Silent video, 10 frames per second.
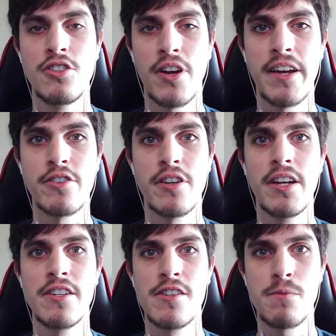driver
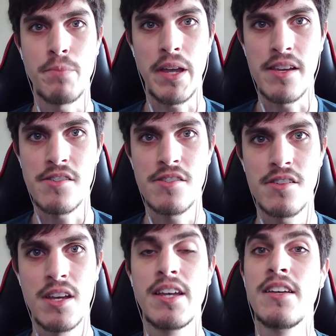space.
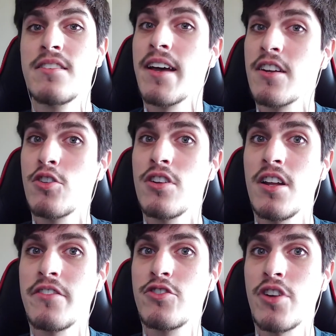Is that a good
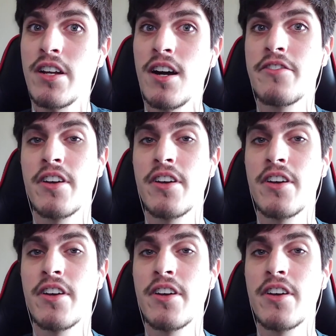enough trade-off?